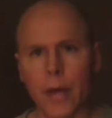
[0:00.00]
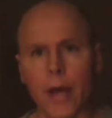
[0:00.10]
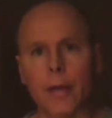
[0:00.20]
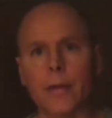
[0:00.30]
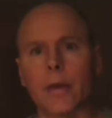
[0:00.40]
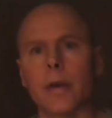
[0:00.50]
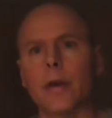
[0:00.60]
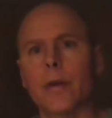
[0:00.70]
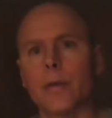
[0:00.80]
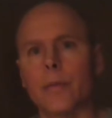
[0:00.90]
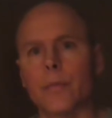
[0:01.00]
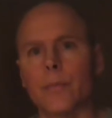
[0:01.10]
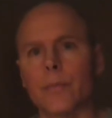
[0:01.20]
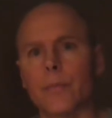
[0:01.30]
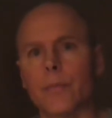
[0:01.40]
And
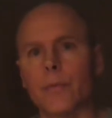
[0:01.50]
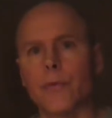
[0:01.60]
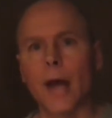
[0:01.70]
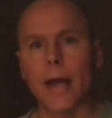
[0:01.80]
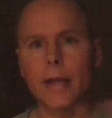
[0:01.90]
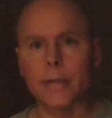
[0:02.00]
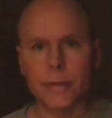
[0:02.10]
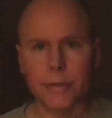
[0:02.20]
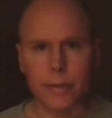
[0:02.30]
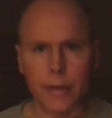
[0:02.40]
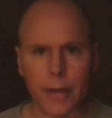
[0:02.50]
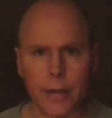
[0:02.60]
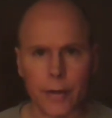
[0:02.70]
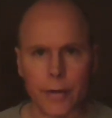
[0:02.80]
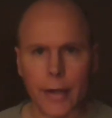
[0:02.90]
science, on
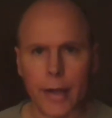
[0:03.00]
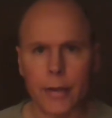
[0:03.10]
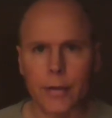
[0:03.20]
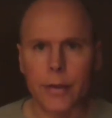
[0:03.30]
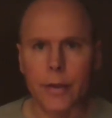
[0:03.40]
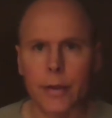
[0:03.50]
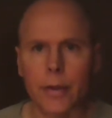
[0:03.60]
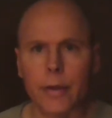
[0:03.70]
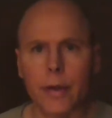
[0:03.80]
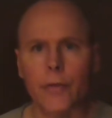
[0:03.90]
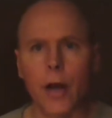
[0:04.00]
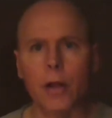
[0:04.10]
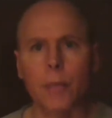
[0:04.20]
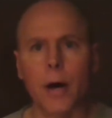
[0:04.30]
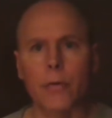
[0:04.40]
the other hand, is
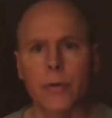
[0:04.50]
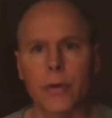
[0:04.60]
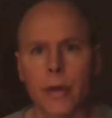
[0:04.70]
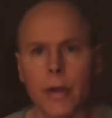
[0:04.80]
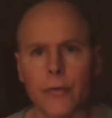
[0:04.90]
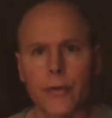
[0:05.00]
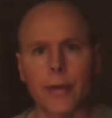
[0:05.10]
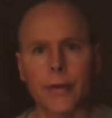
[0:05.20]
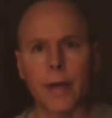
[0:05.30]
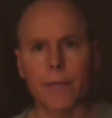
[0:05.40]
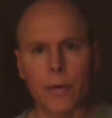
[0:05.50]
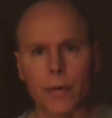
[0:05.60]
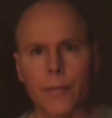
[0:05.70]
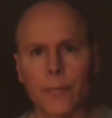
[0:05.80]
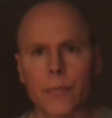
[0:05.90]
an
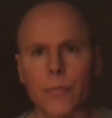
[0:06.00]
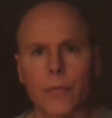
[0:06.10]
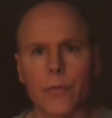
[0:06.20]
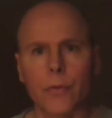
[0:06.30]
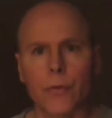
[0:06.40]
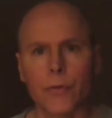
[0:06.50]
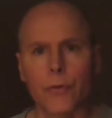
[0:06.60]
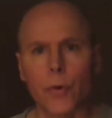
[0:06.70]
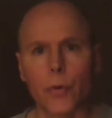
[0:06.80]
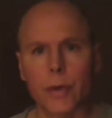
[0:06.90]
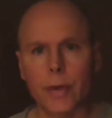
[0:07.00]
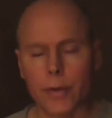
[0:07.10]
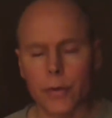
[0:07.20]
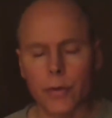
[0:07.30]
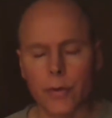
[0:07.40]
endeavor
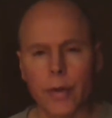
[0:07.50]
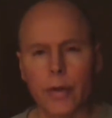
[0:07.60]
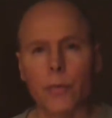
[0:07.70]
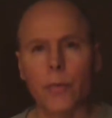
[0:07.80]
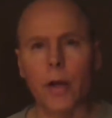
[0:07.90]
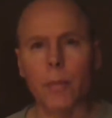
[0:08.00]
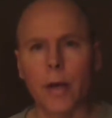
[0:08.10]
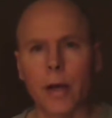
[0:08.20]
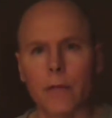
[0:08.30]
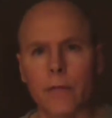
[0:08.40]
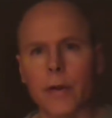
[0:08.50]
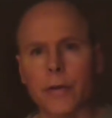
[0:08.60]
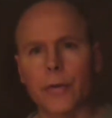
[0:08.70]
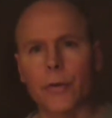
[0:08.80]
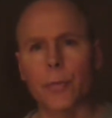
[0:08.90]
solely in the realm of
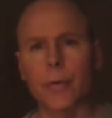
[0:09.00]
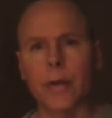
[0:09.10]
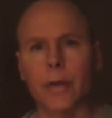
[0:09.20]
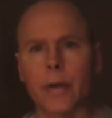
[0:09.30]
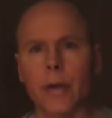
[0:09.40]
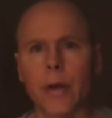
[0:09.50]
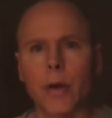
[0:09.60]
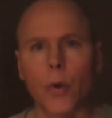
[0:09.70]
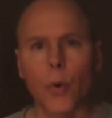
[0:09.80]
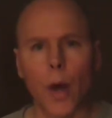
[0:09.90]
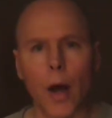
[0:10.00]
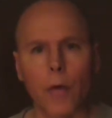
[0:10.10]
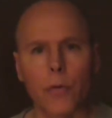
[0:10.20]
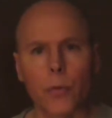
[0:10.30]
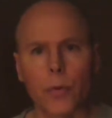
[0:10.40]
determining
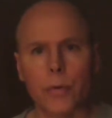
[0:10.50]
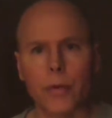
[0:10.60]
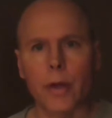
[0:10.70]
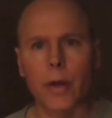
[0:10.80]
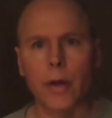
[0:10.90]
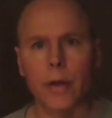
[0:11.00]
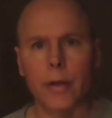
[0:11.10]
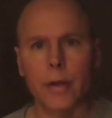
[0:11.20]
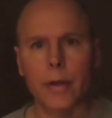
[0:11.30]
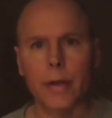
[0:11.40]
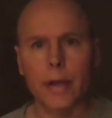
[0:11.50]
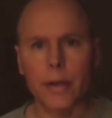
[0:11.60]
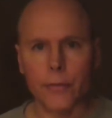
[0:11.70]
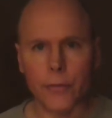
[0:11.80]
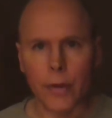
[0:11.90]
how the world
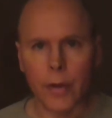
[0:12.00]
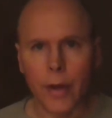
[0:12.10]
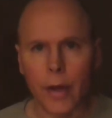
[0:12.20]
is.